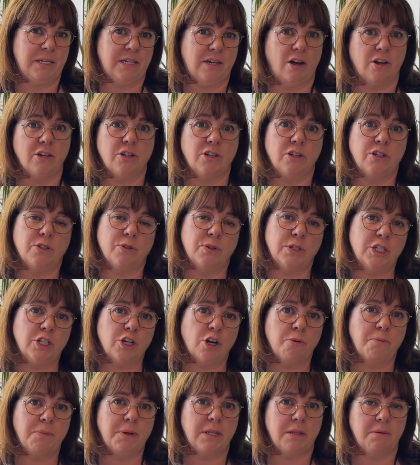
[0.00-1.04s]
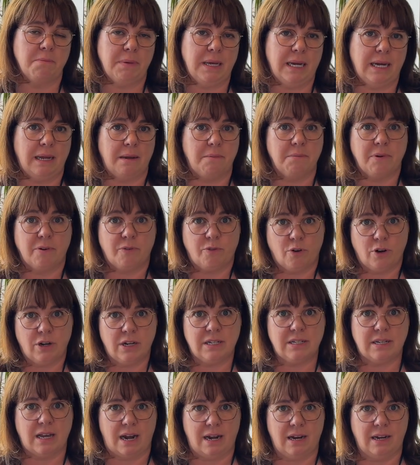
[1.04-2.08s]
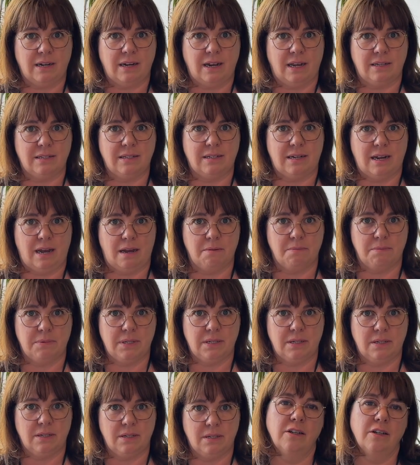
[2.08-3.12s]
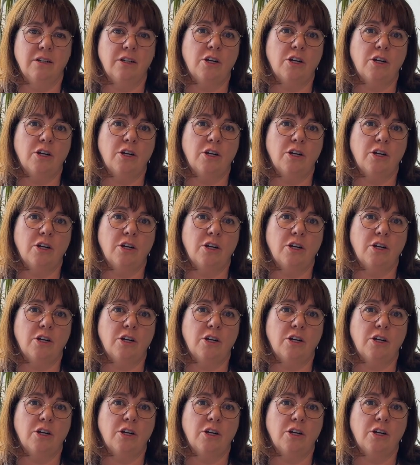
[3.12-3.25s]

doctor to interpret the meaning before deciding next steps.